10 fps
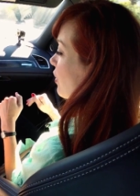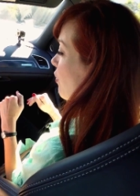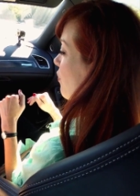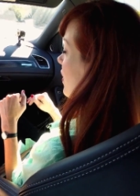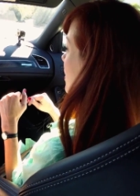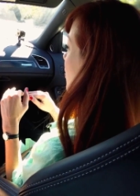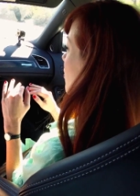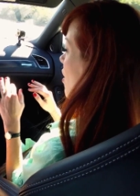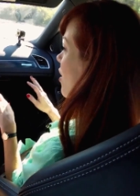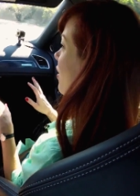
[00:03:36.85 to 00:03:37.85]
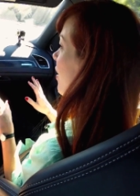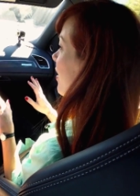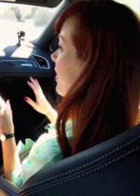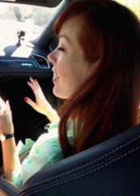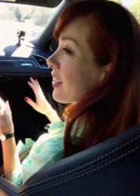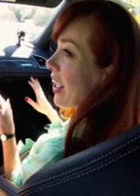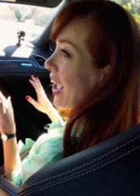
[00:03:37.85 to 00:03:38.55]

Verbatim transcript: Your feet are not on